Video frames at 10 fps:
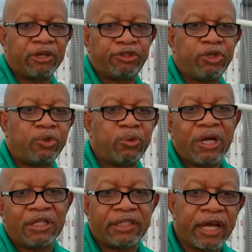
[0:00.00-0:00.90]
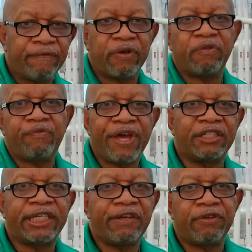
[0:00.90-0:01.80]
They're 2 different fish,
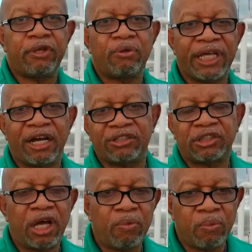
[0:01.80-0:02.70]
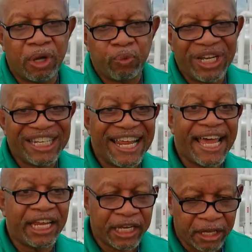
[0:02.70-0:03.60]
even though they are somewhat
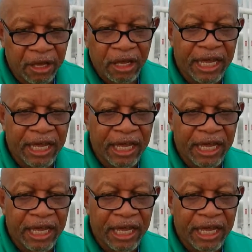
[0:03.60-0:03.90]
related